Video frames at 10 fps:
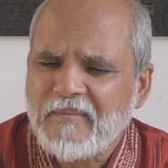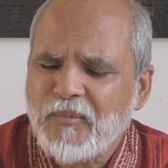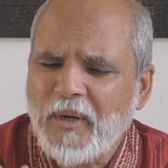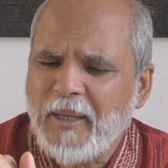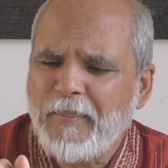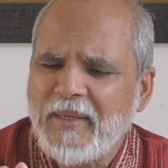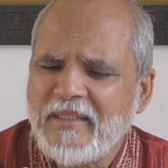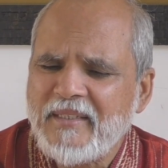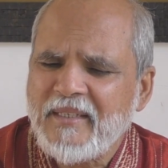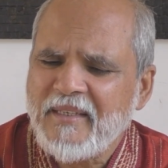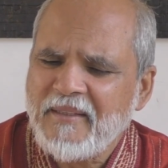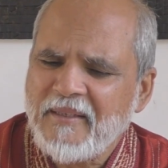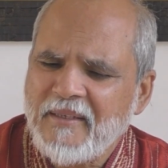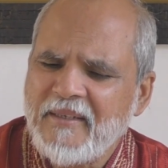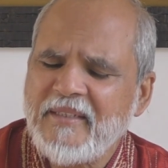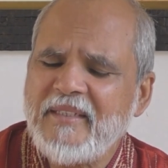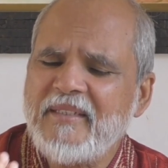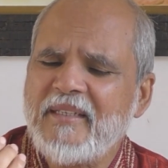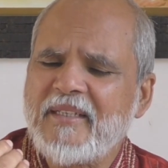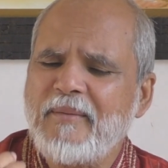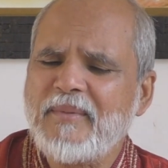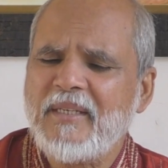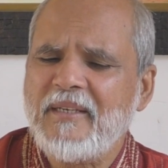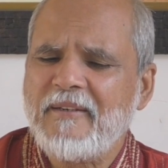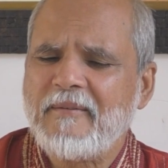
what happens? Diseases comes in.